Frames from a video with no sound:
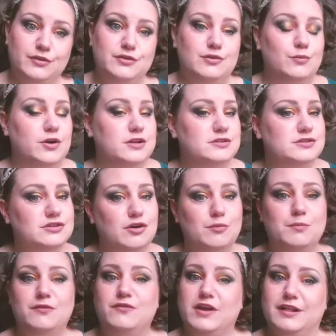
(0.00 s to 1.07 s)
You want
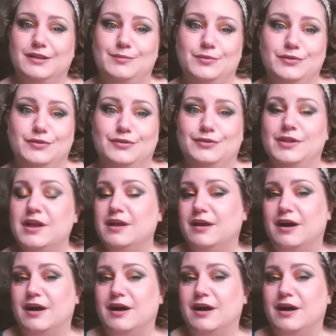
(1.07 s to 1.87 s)
soap available.